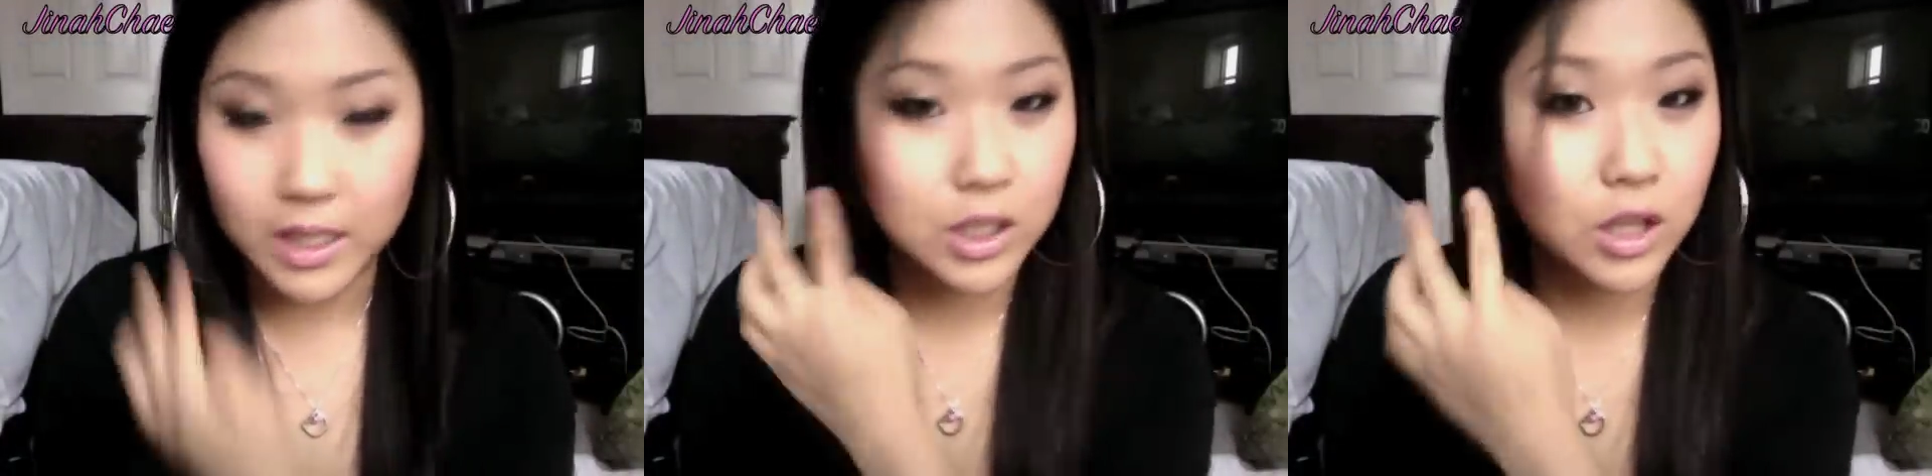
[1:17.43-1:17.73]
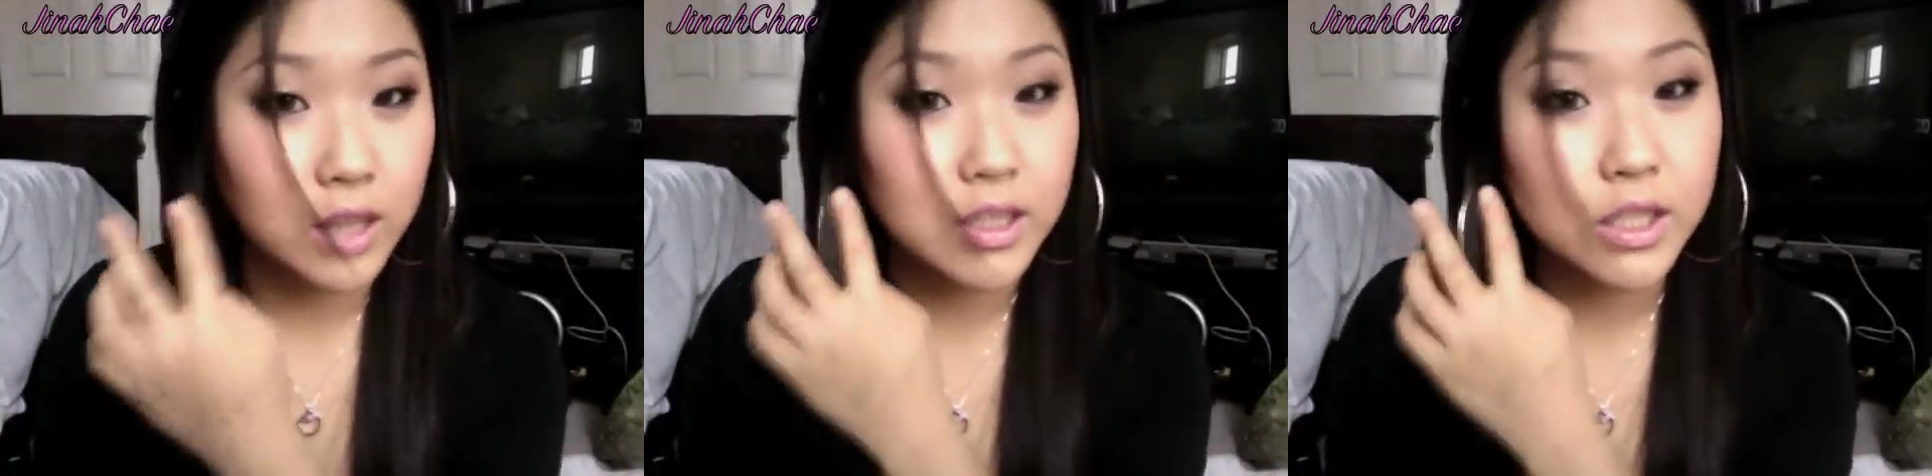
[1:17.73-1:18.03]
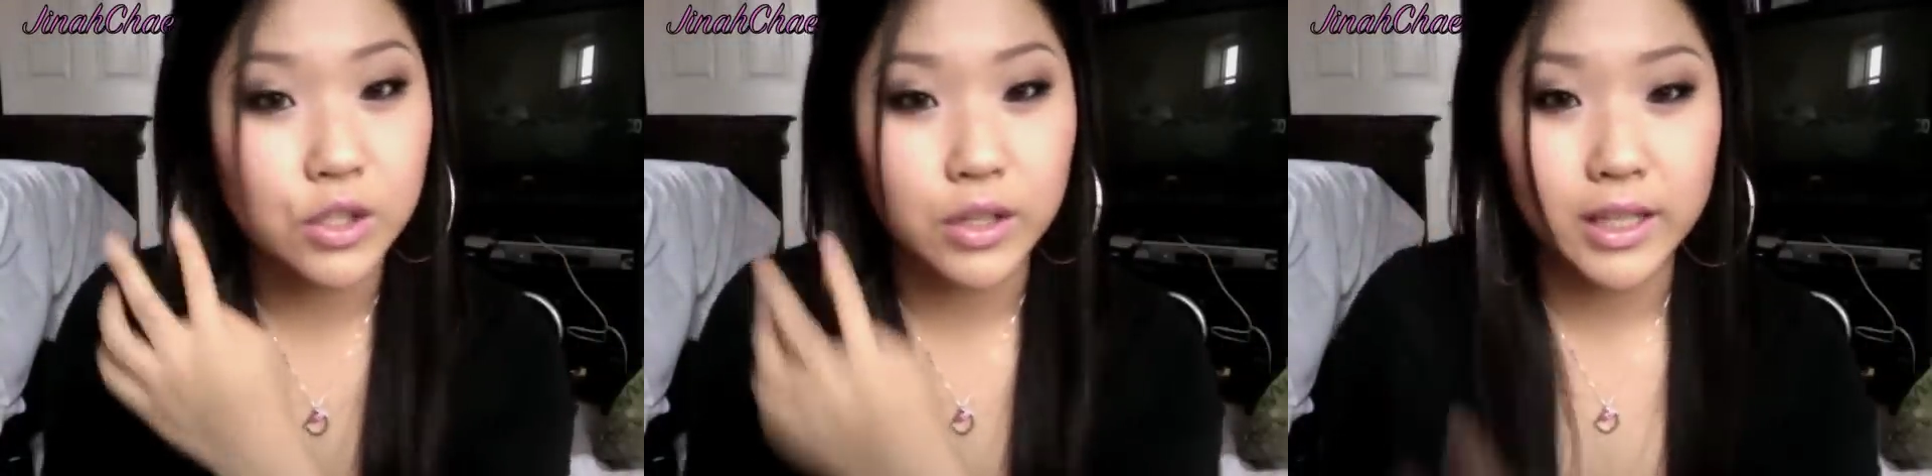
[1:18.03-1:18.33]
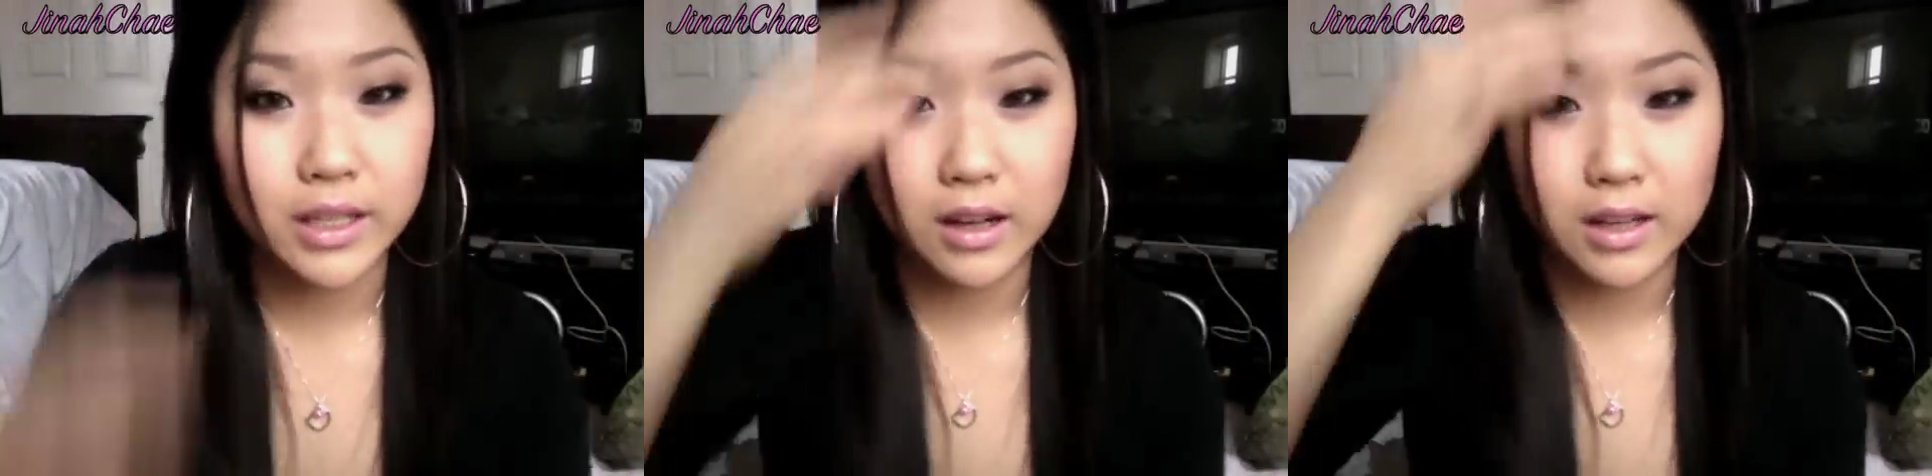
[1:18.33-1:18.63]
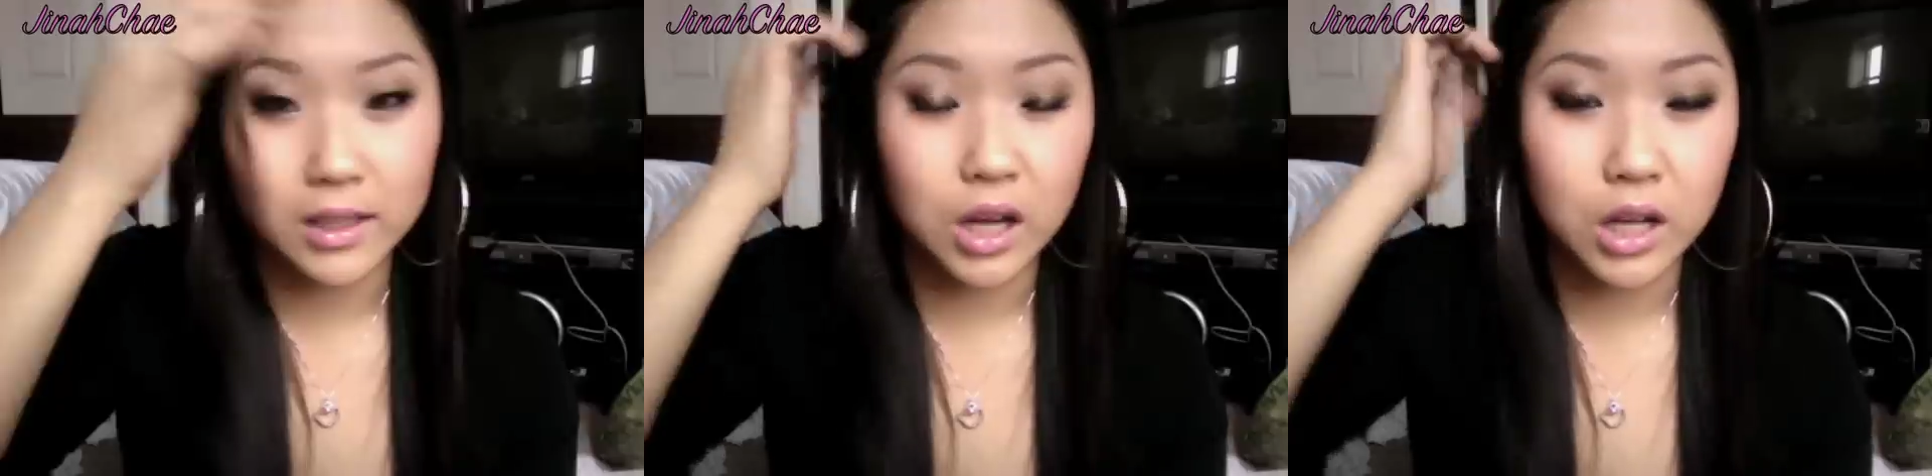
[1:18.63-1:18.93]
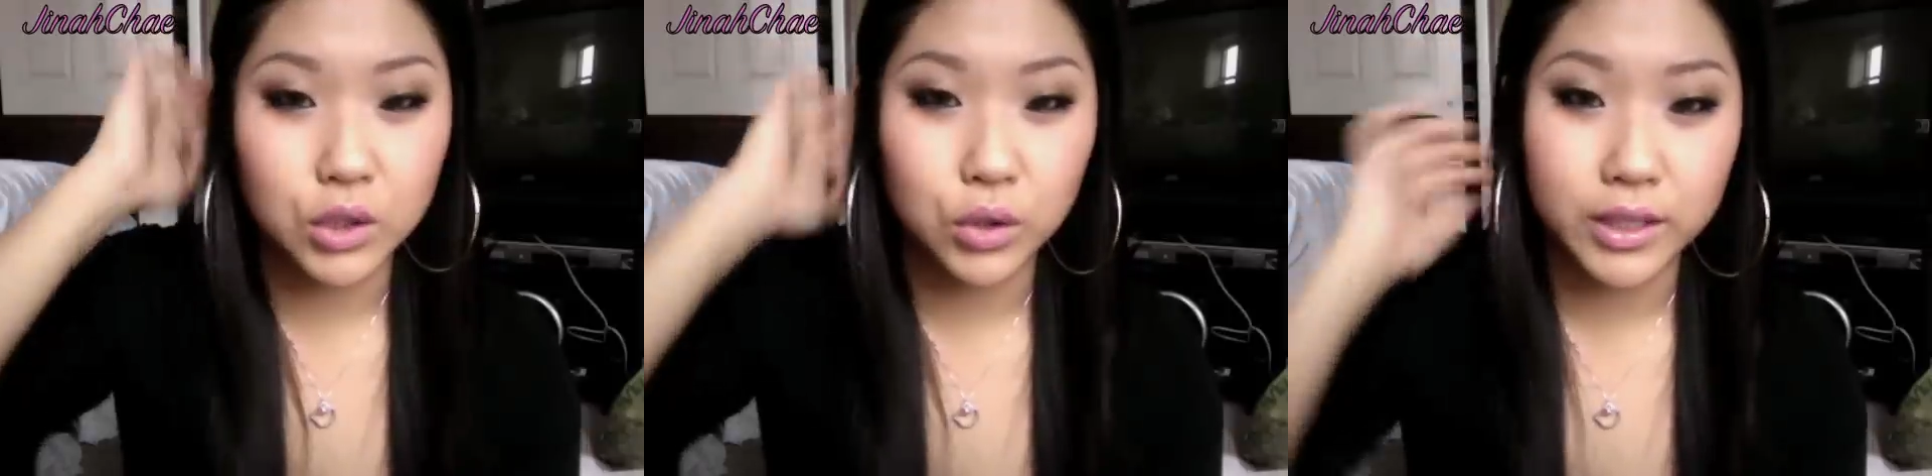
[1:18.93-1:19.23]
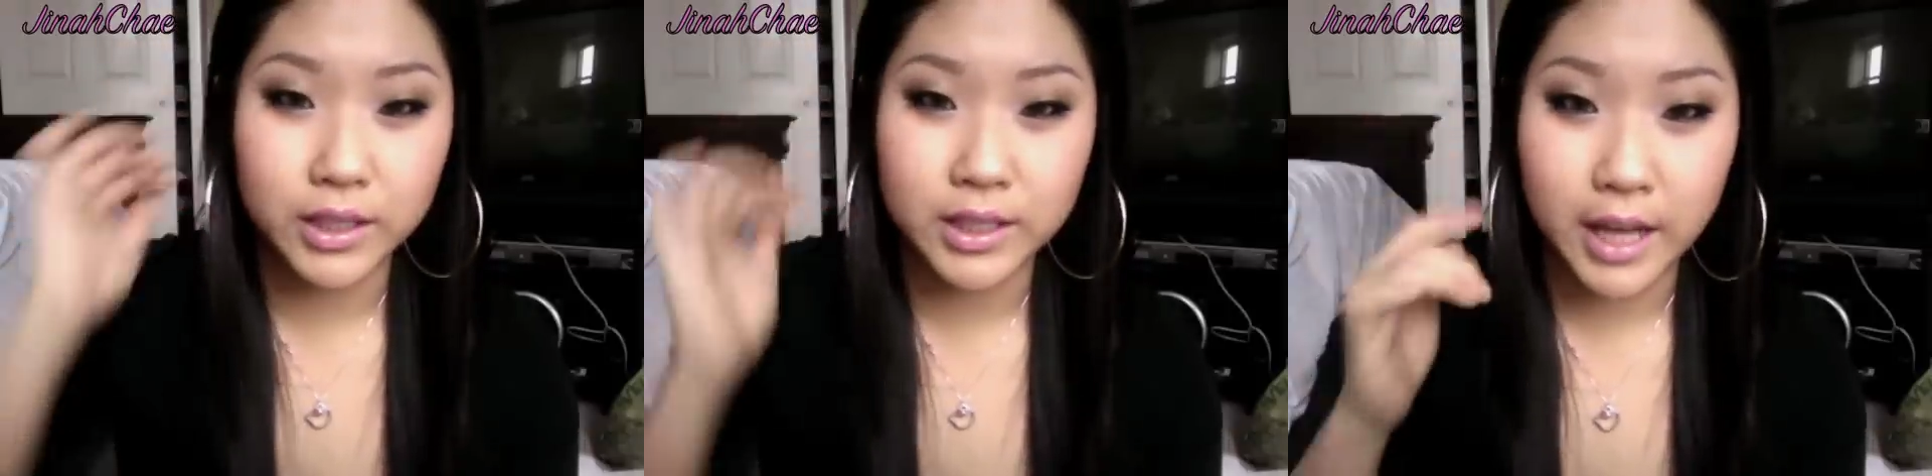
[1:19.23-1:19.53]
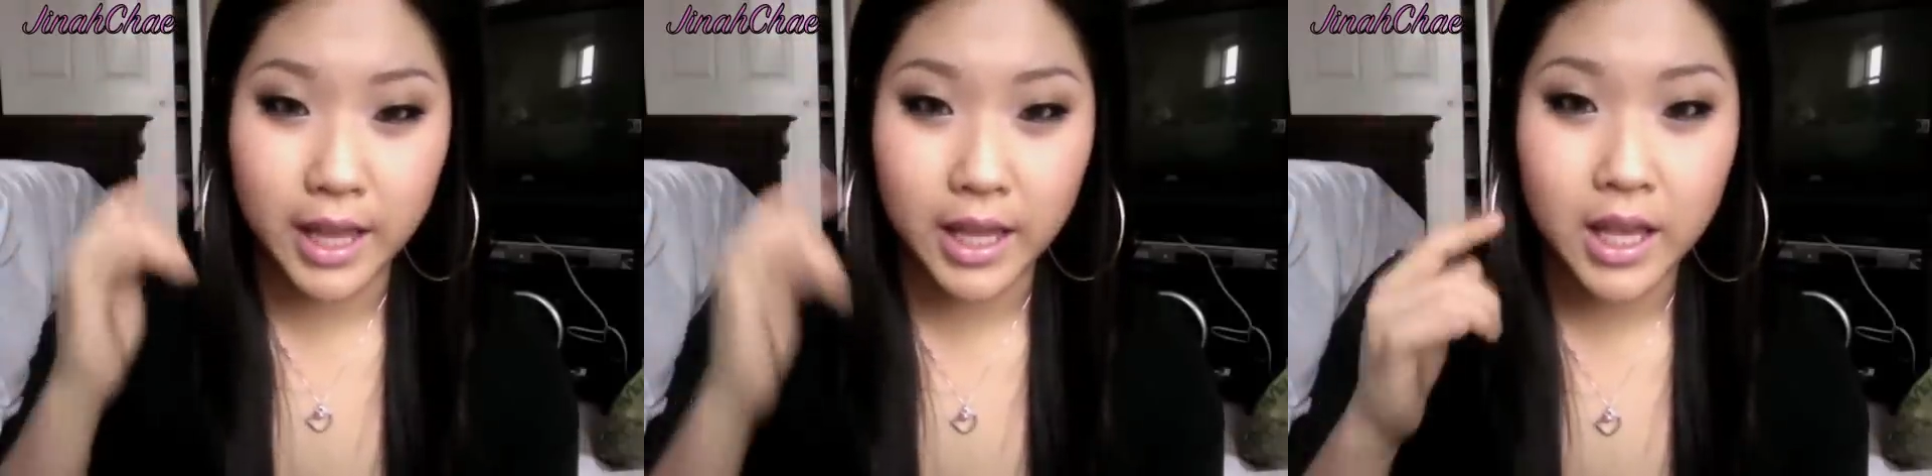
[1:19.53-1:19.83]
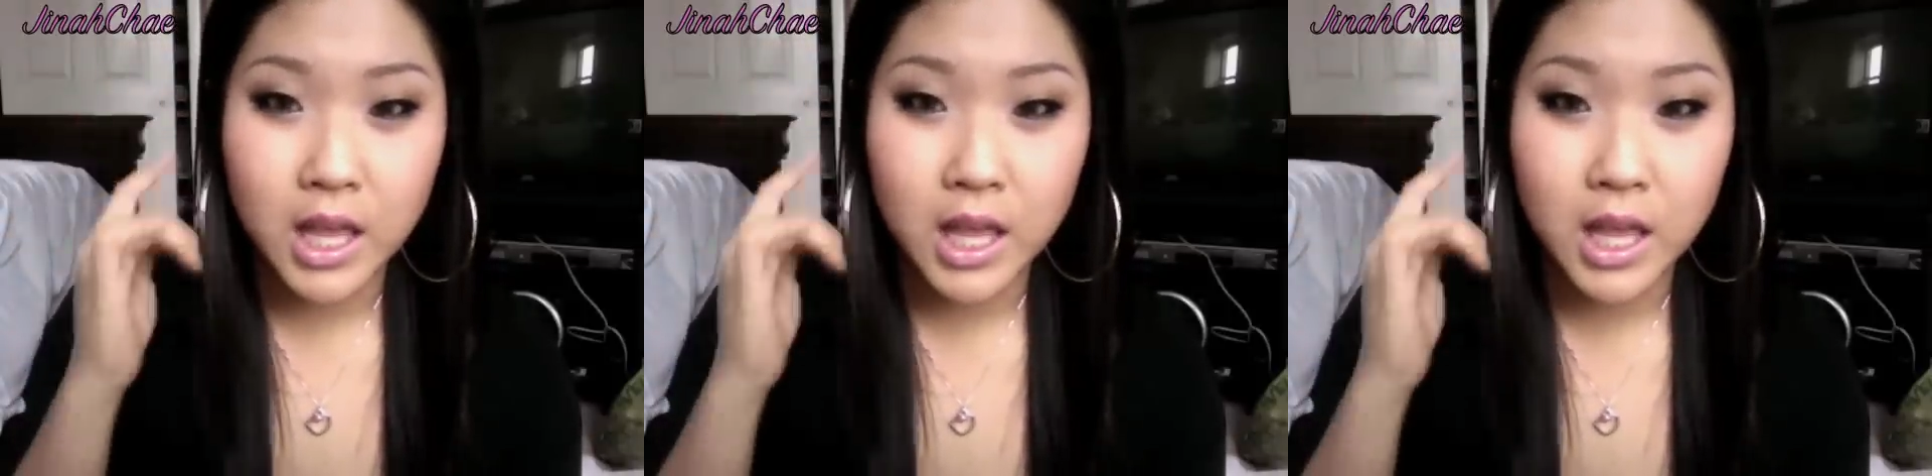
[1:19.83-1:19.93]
concentrated on contouring today